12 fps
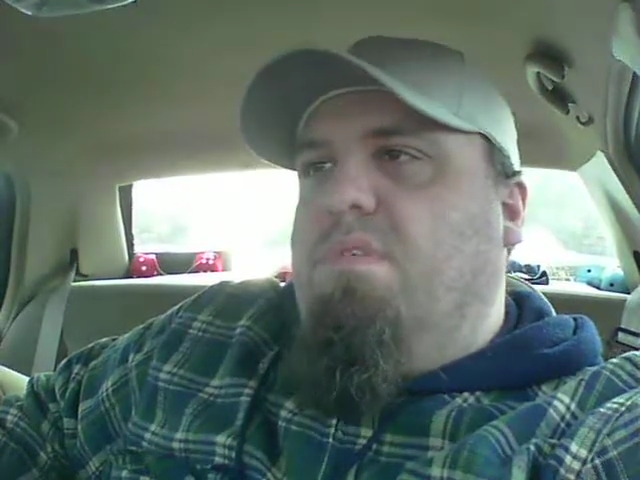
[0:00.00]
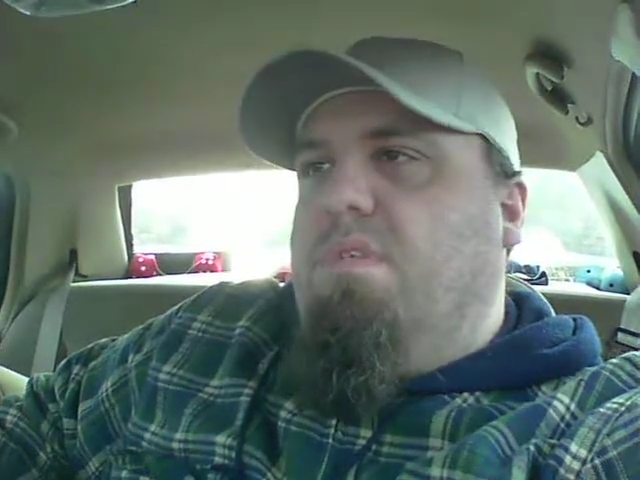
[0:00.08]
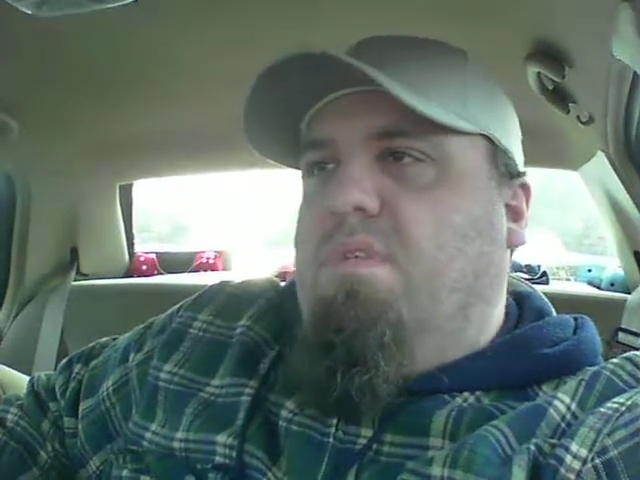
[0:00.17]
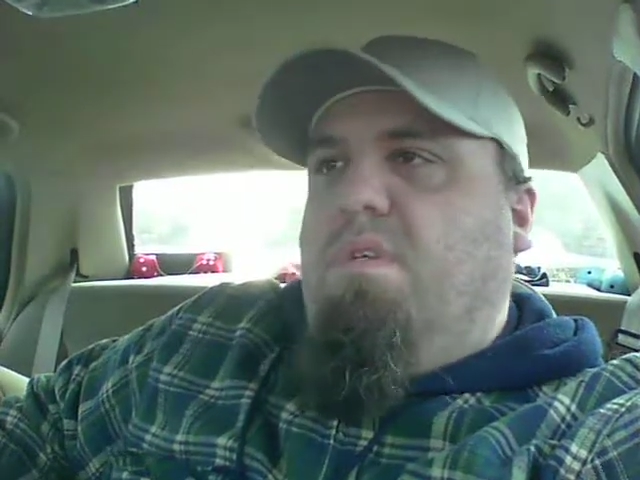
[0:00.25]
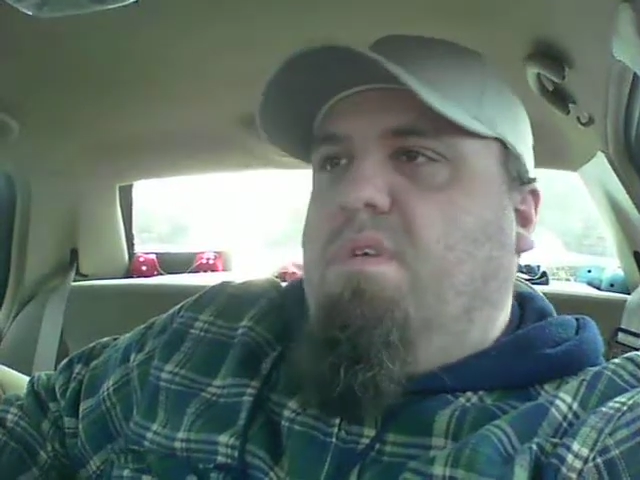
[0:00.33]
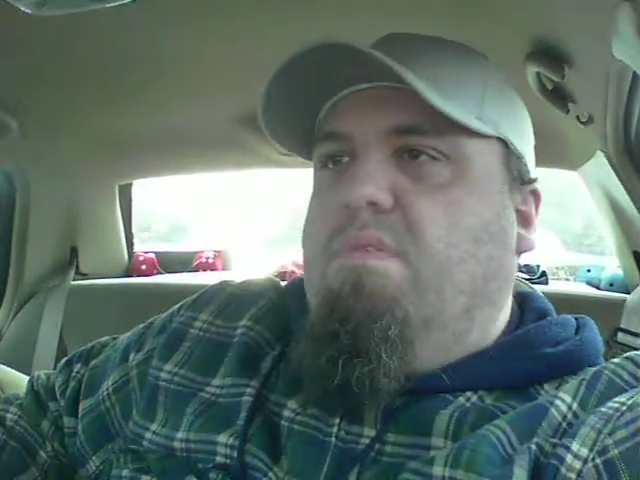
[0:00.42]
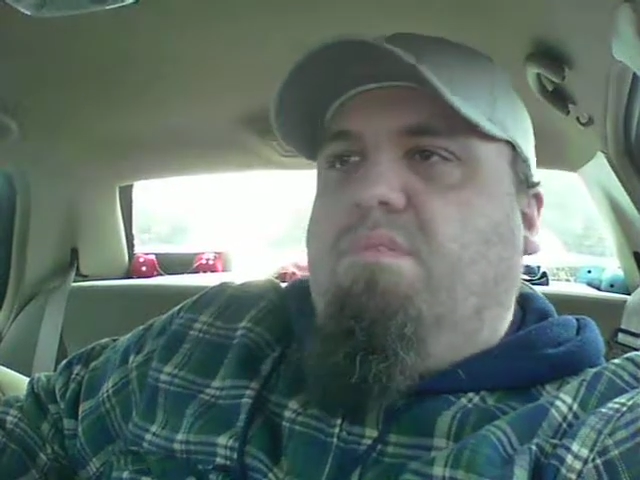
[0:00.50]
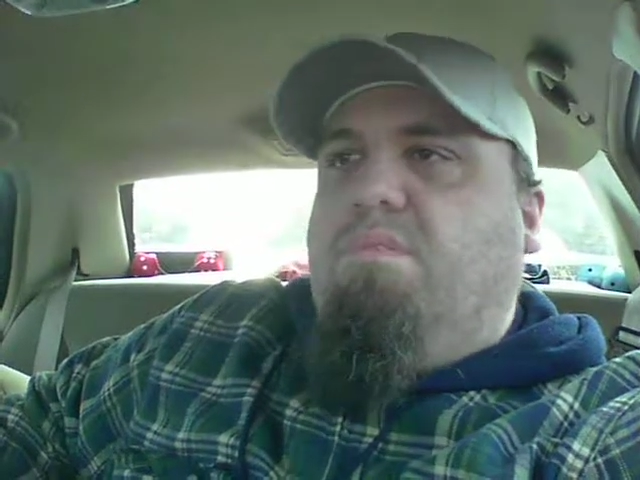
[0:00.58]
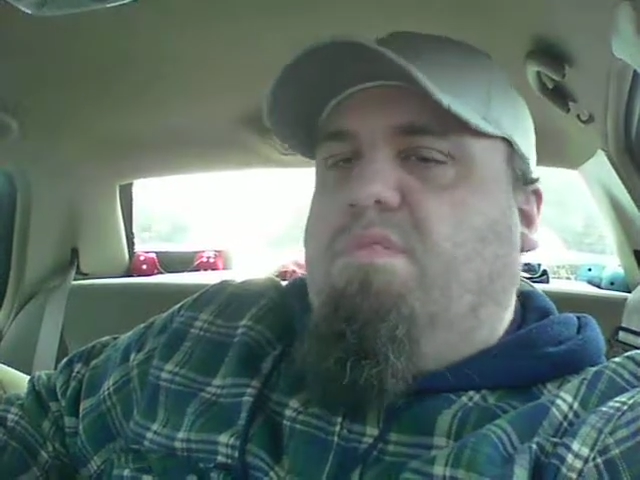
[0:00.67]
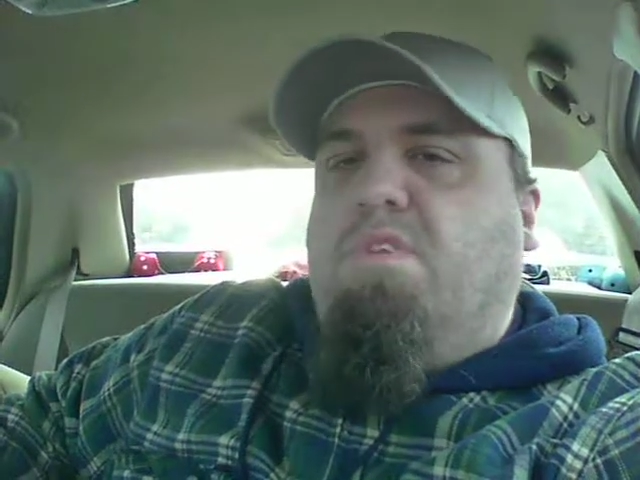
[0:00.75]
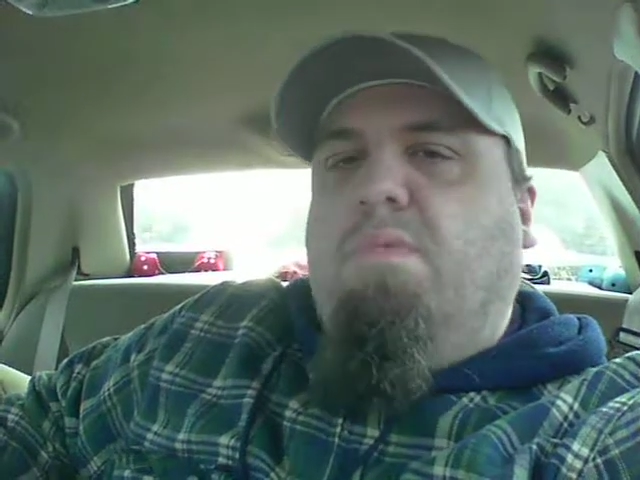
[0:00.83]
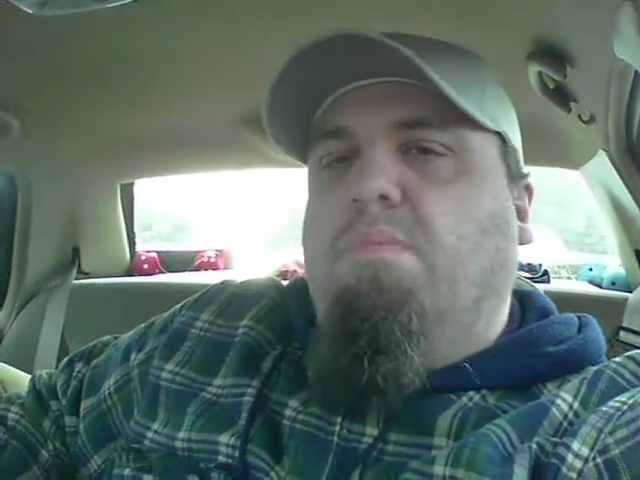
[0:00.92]
you know
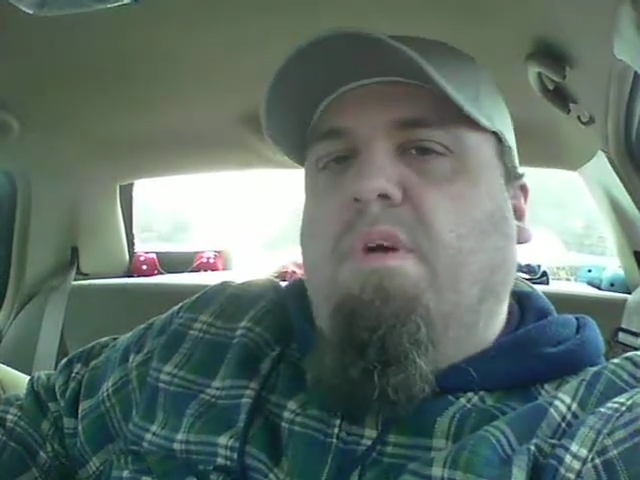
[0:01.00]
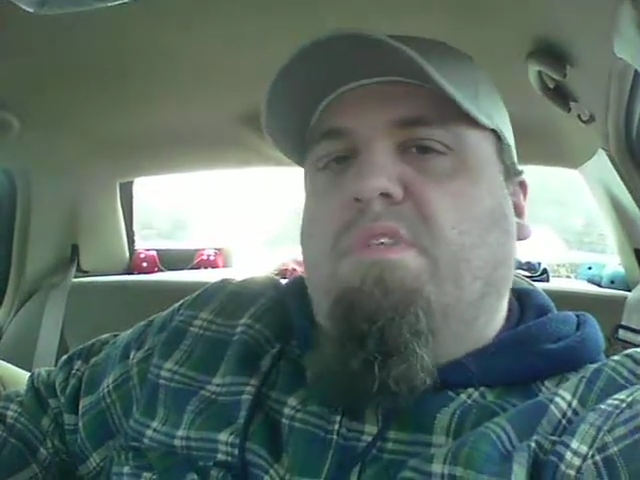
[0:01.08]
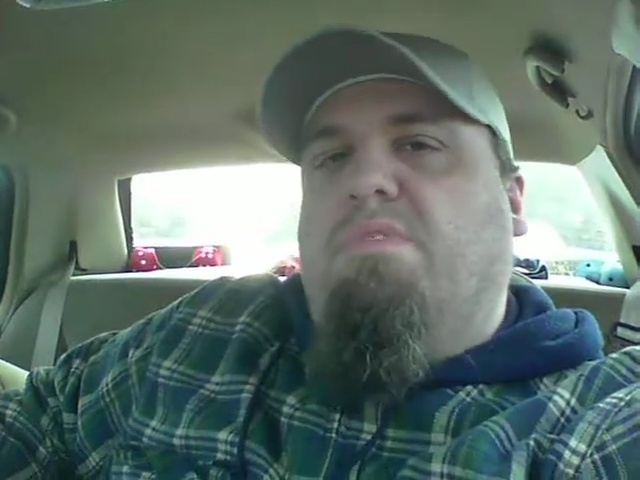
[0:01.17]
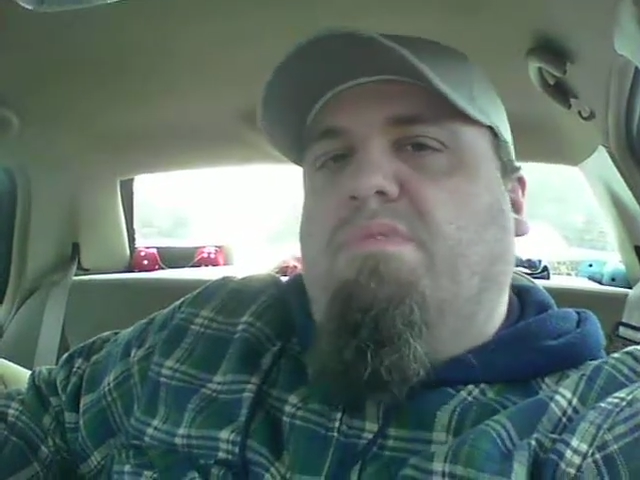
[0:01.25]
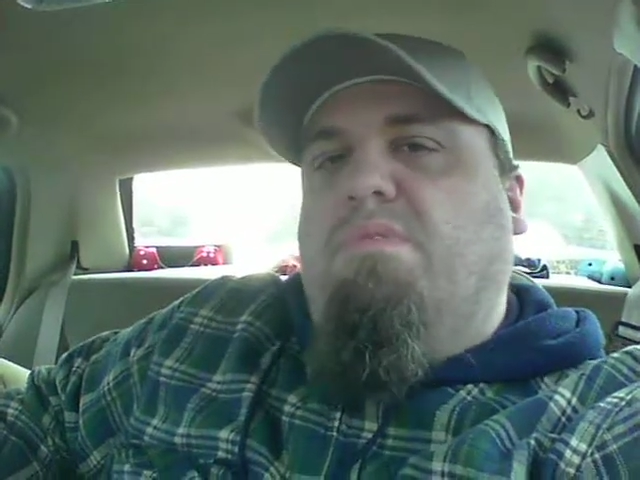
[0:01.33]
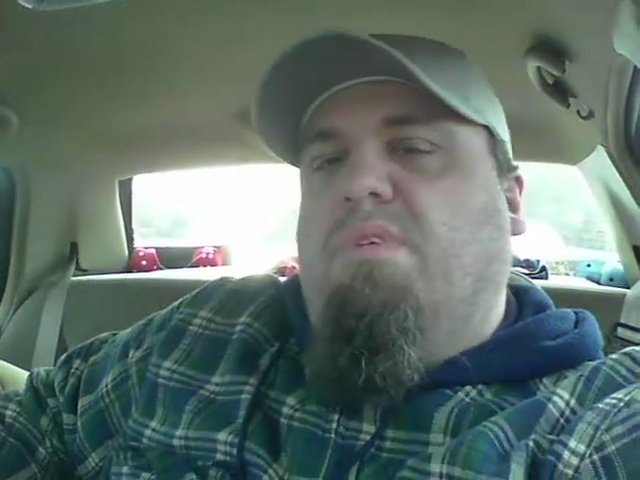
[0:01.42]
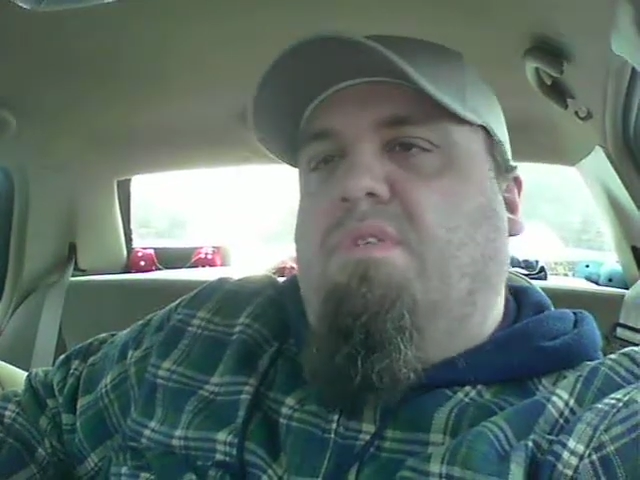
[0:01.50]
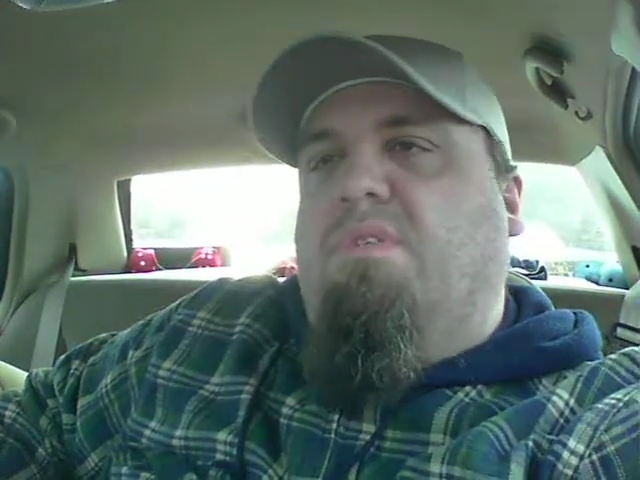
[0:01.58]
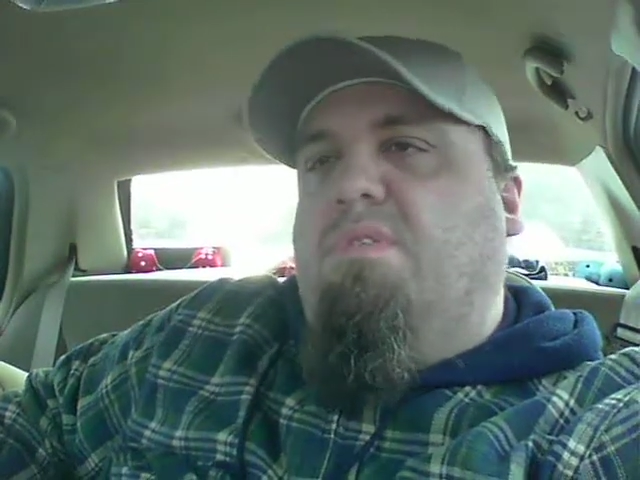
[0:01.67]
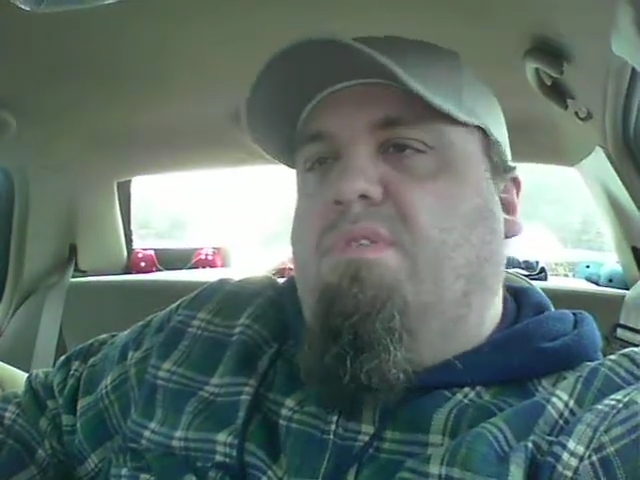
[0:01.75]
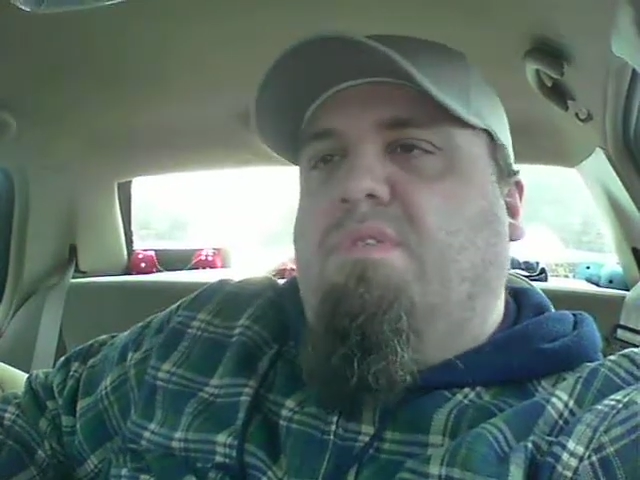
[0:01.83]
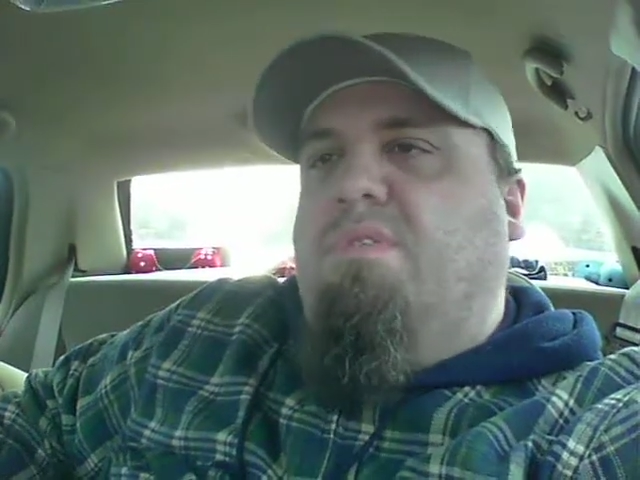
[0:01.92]
so much
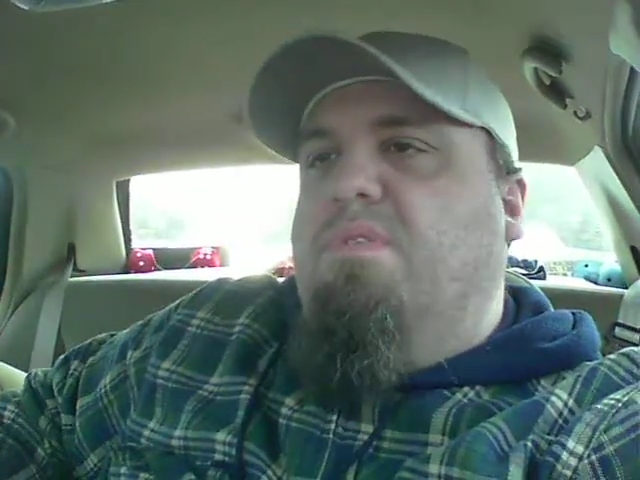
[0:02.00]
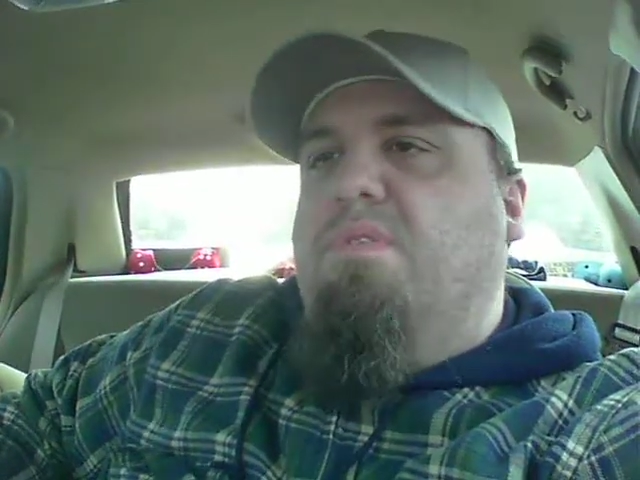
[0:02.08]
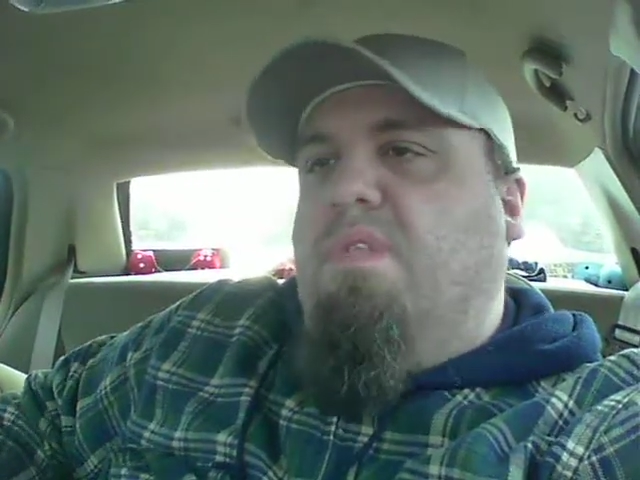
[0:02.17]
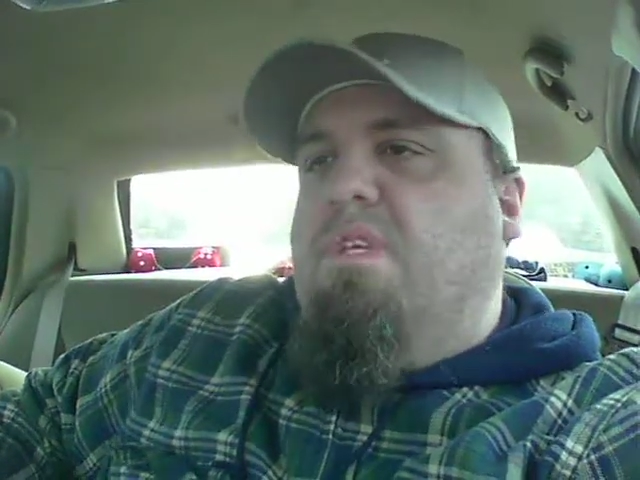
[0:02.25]
unless